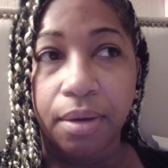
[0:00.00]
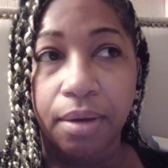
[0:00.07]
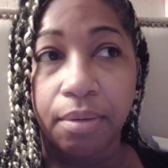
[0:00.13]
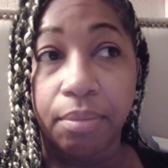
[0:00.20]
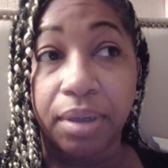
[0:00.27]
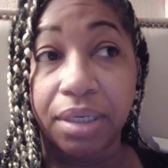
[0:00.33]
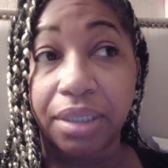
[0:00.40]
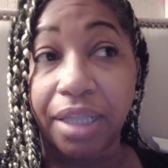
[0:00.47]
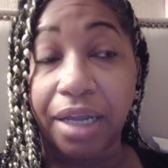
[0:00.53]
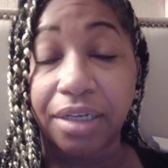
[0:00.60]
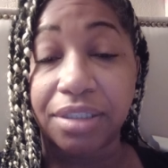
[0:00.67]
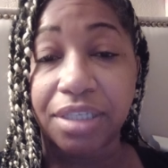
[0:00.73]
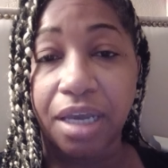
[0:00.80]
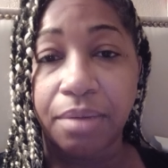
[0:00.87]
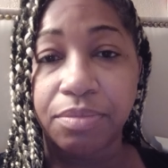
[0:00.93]
but a lot of
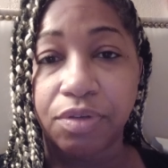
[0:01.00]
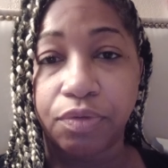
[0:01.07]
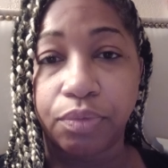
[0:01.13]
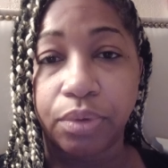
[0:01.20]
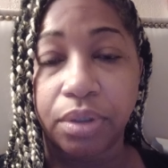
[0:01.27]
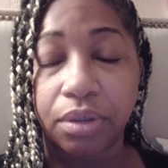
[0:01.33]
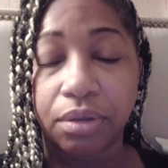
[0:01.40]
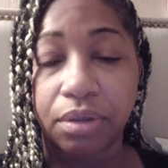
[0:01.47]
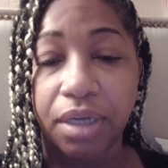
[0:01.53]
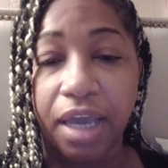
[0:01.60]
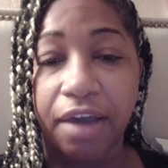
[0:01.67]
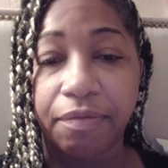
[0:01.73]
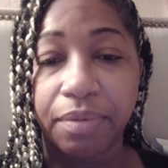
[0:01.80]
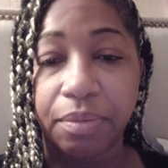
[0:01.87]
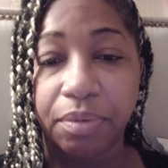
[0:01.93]
times, if we
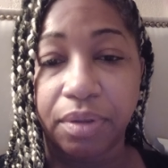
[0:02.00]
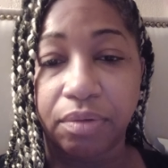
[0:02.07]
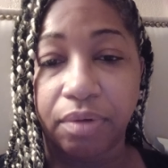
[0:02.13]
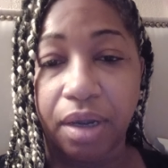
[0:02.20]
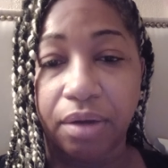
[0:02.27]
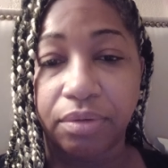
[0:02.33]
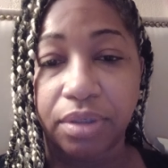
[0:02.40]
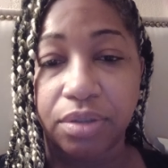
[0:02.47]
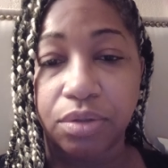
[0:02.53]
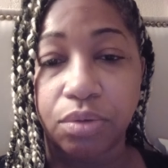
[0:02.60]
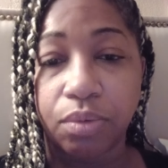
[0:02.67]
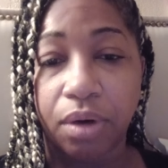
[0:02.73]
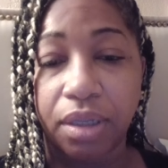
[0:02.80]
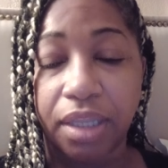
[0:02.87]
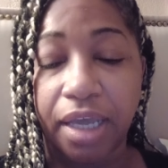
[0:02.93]
have people around us who
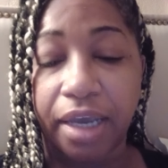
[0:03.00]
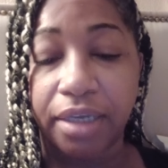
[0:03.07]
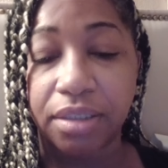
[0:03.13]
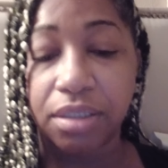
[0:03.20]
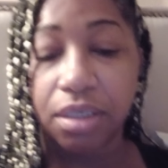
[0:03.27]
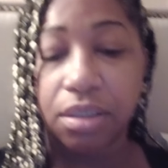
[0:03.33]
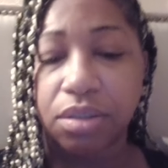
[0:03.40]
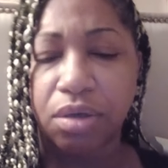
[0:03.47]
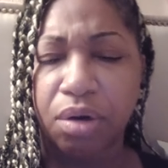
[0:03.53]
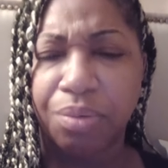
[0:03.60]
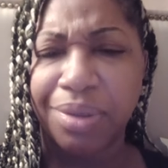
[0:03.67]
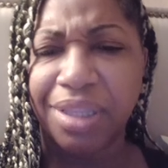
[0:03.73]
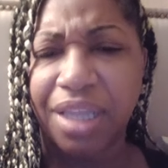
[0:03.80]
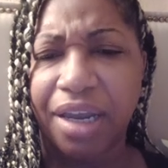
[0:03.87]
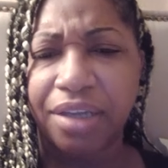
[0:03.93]
are lying to us, are we
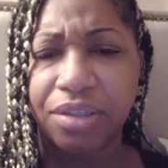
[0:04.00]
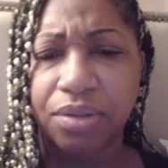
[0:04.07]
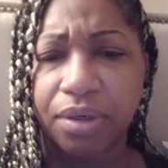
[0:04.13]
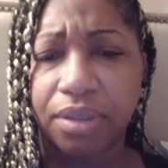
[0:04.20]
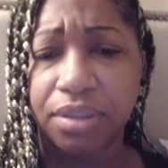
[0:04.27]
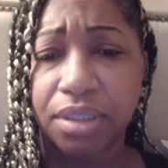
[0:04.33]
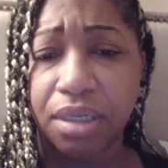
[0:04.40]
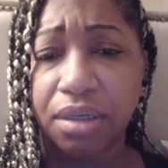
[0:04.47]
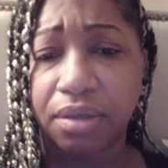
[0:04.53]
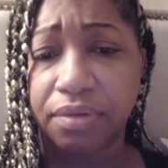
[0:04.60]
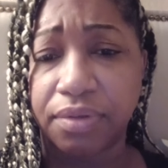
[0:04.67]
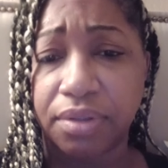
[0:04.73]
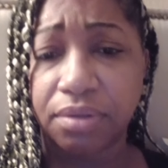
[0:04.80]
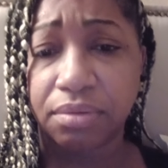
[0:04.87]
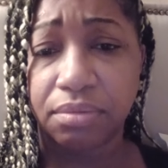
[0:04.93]
lying to
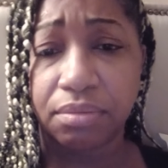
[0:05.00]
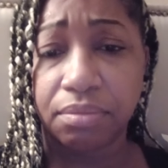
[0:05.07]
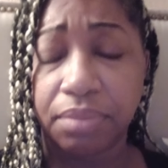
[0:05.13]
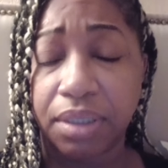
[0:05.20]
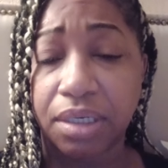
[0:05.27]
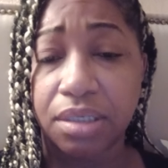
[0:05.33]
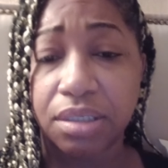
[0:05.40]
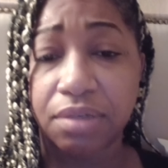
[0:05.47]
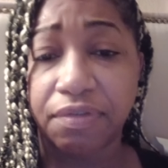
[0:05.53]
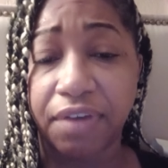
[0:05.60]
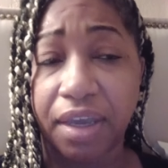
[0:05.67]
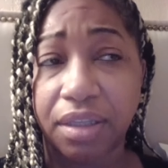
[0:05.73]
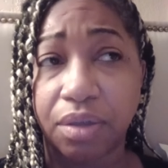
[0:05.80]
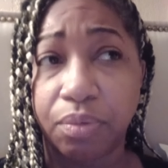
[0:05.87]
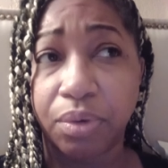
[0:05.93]
ourselves? Because the
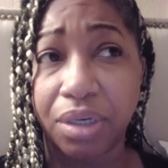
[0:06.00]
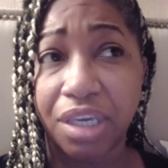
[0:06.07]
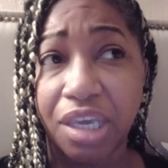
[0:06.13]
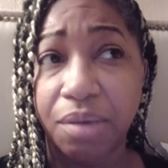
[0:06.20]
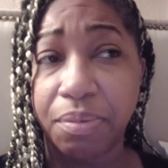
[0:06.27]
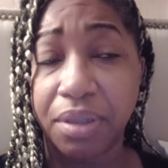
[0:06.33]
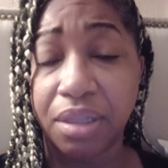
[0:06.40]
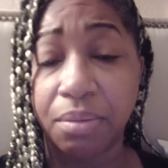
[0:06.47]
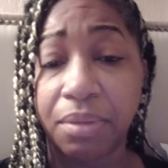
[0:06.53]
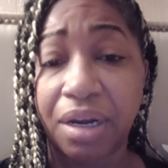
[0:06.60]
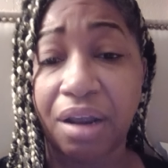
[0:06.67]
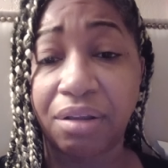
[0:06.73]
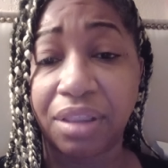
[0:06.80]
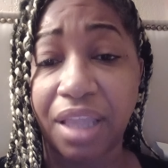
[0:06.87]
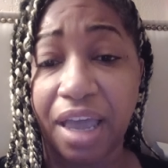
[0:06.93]
fact that we're keeping them in
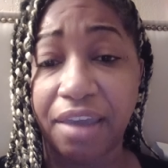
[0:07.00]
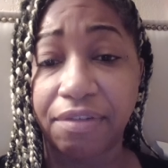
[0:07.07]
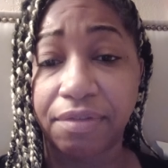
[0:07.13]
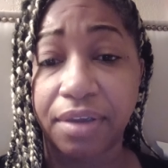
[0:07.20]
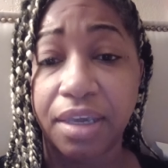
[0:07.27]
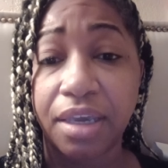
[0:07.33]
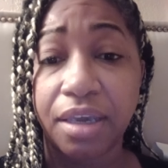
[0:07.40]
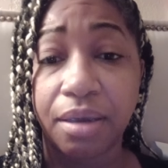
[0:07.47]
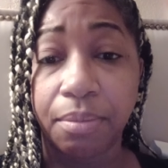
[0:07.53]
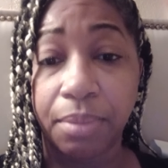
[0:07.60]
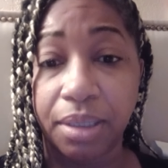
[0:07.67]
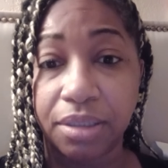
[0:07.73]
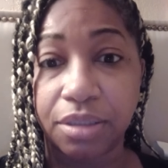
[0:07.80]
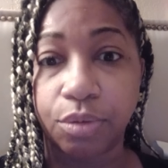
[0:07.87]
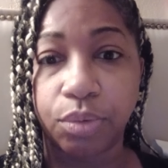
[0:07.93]
our life
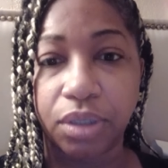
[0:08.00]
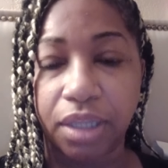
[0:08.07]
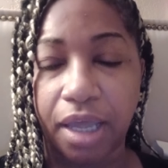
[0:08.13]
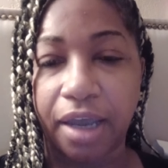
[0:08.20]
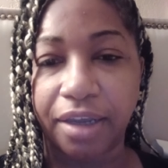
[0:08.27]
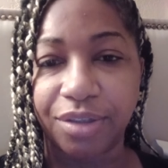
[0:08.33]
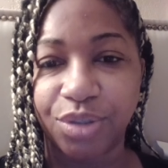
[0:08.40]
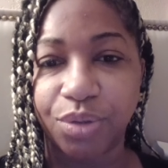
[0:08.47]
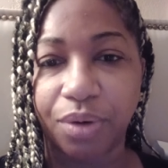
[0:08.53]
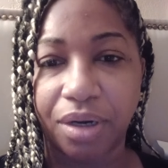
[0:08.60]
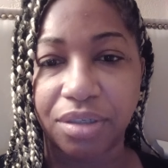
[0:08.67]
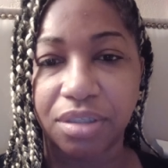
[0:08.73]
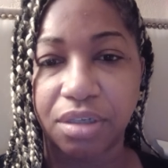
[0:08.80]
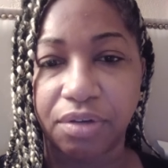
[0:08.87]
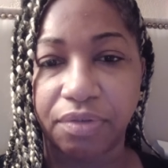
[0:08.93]
means that we're lying to
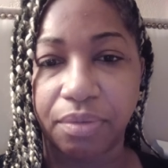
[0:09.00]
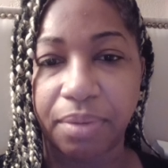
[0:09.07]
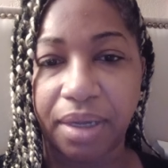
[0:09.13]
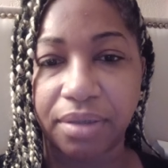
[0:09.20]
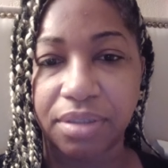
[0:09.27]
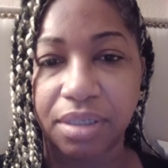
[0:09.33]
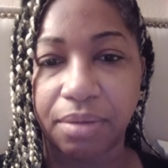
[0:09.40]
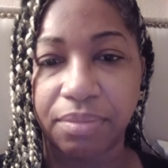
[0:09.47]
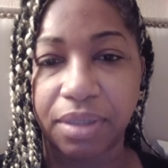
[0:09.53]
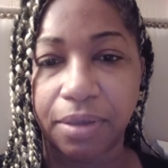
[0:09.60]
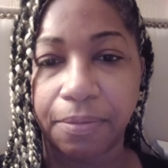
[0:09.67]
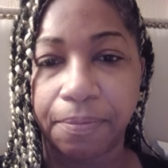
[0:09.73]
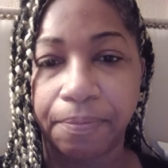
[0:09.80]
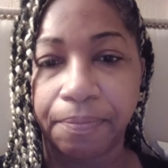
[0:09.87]
ourselves about something.